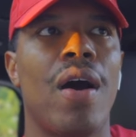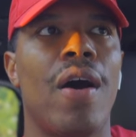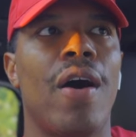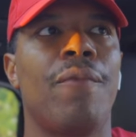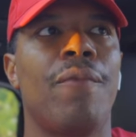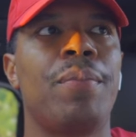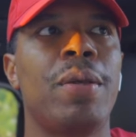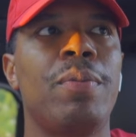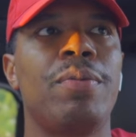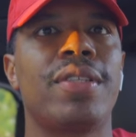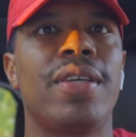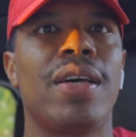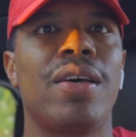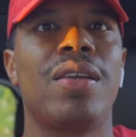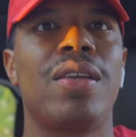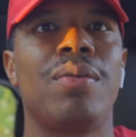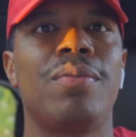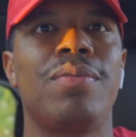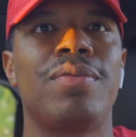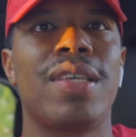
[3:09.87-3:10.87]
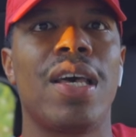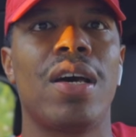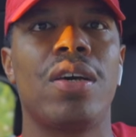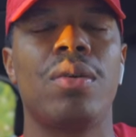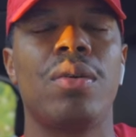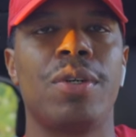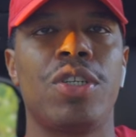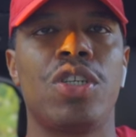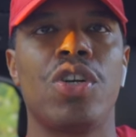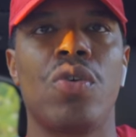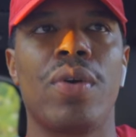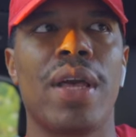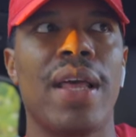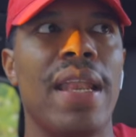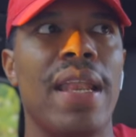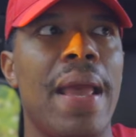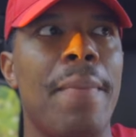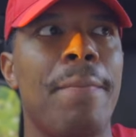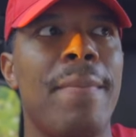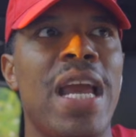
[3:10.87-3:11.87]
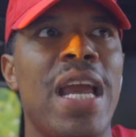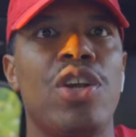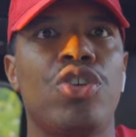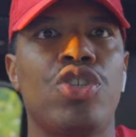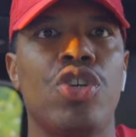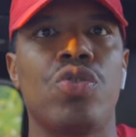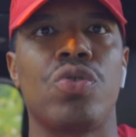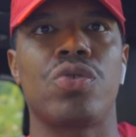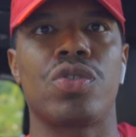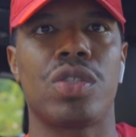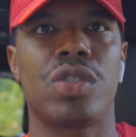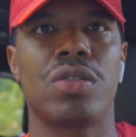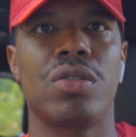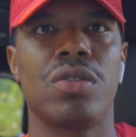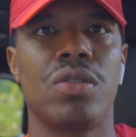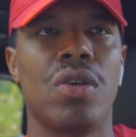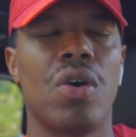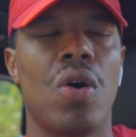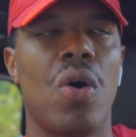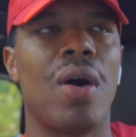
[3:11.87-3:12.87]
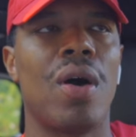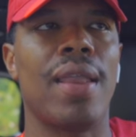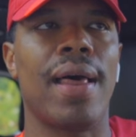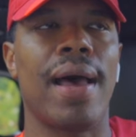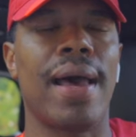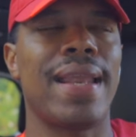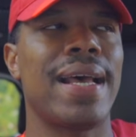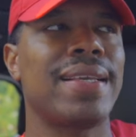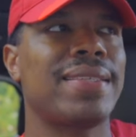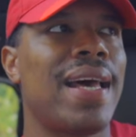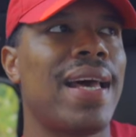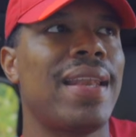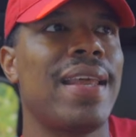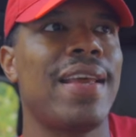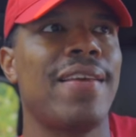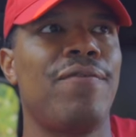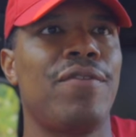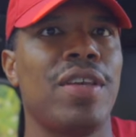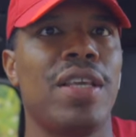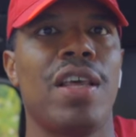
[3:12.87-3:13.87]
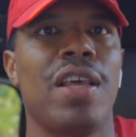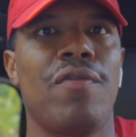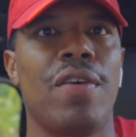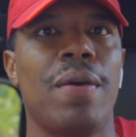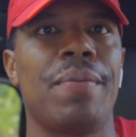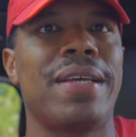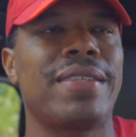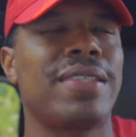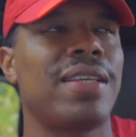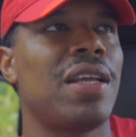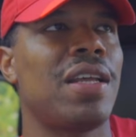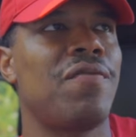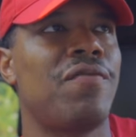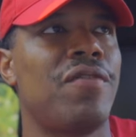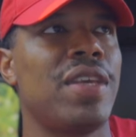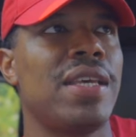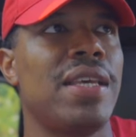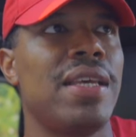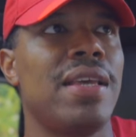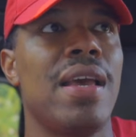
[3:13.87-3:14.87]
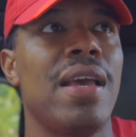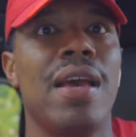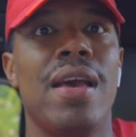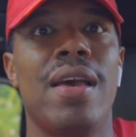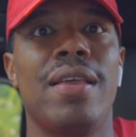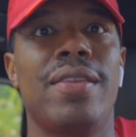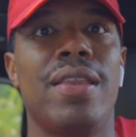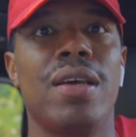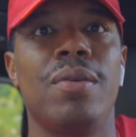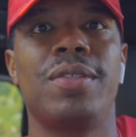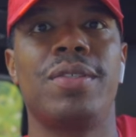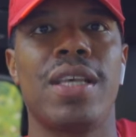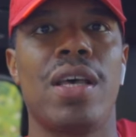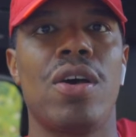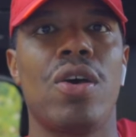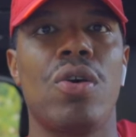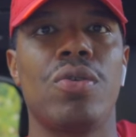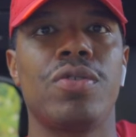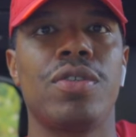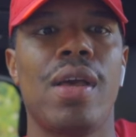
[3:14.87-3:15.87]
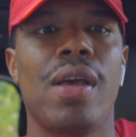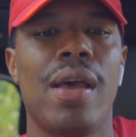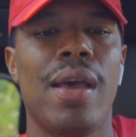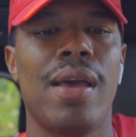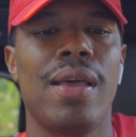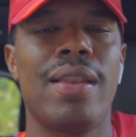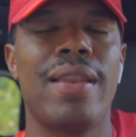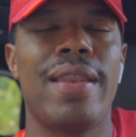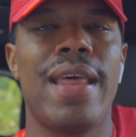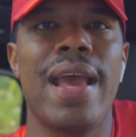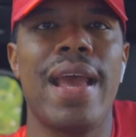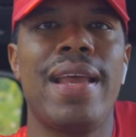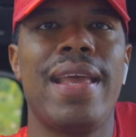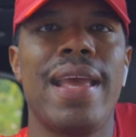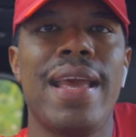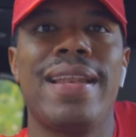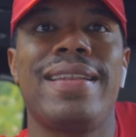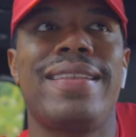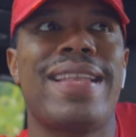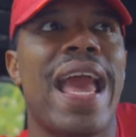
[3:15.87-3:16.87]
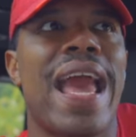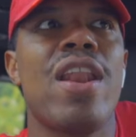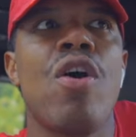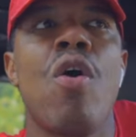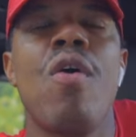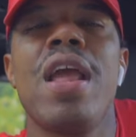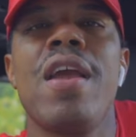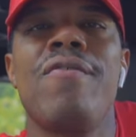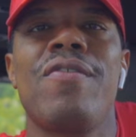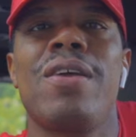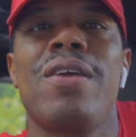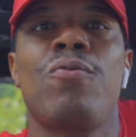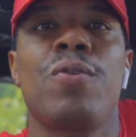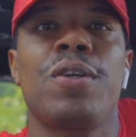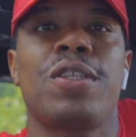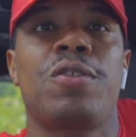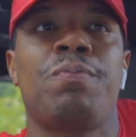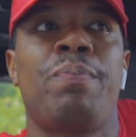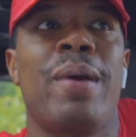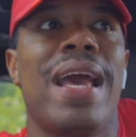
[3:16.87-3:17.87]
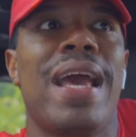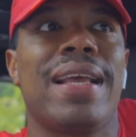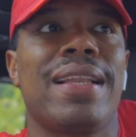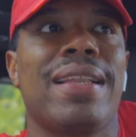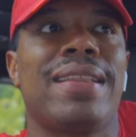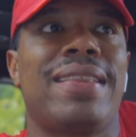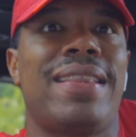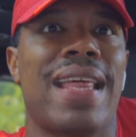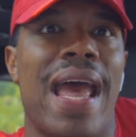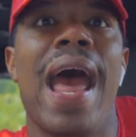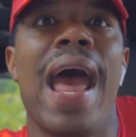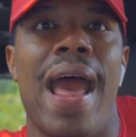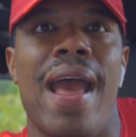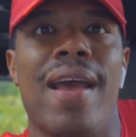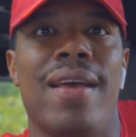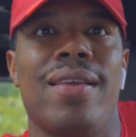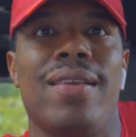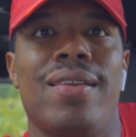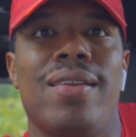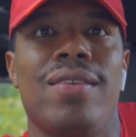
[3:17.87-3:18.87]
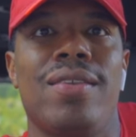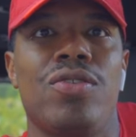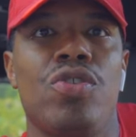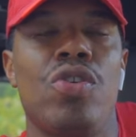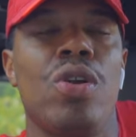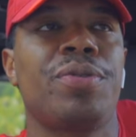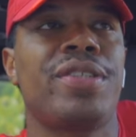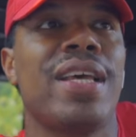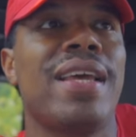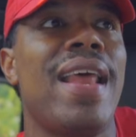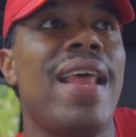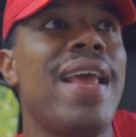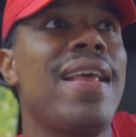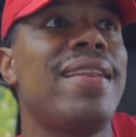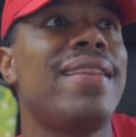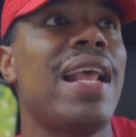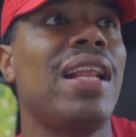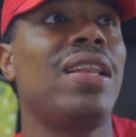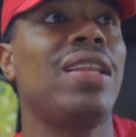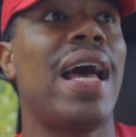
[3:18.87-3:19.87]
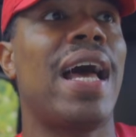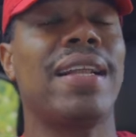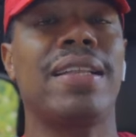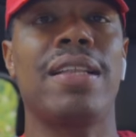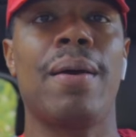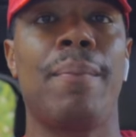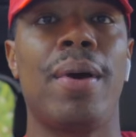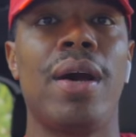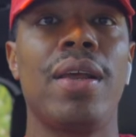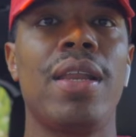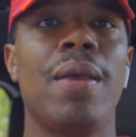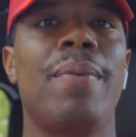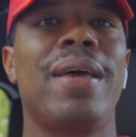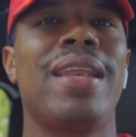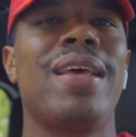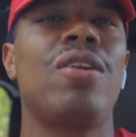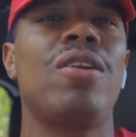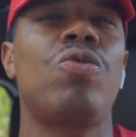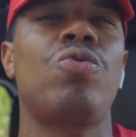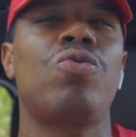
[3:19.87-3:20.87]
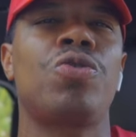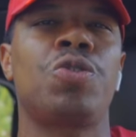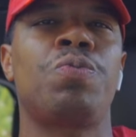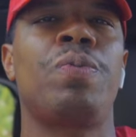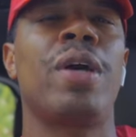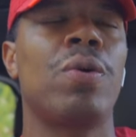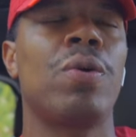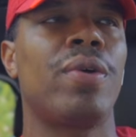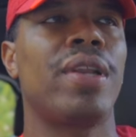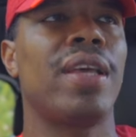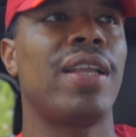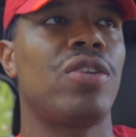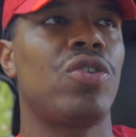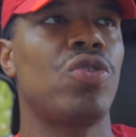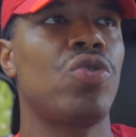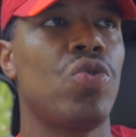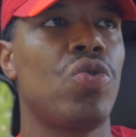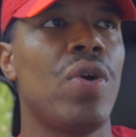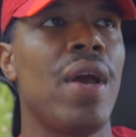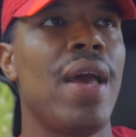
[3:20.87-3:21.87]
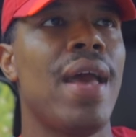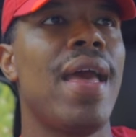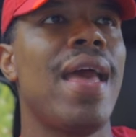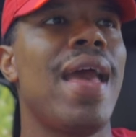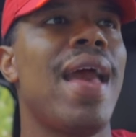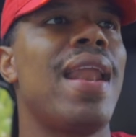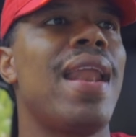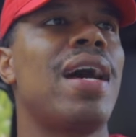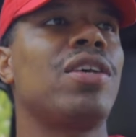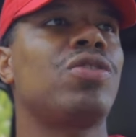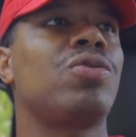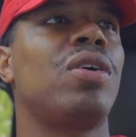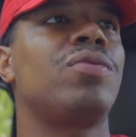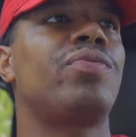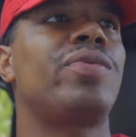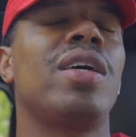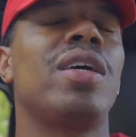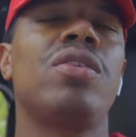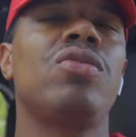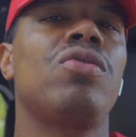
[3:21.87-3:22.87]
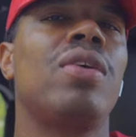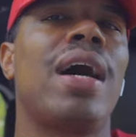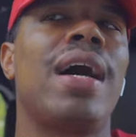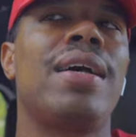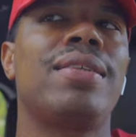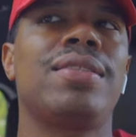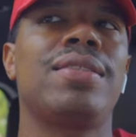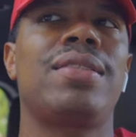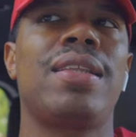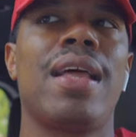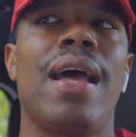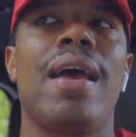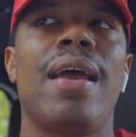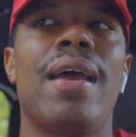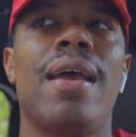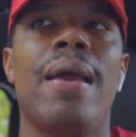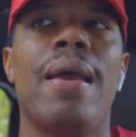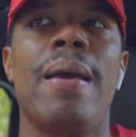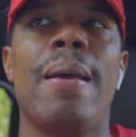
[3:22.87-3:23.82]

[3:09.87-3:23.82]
of people telling them tell them a joke and they make jokes online. That's how they feed their family. That's how they feed themselves. They get they don't even respect that. You know what I'm saying? They they like the money, but they don't respect what they do. And that's what I'm telling you guys is that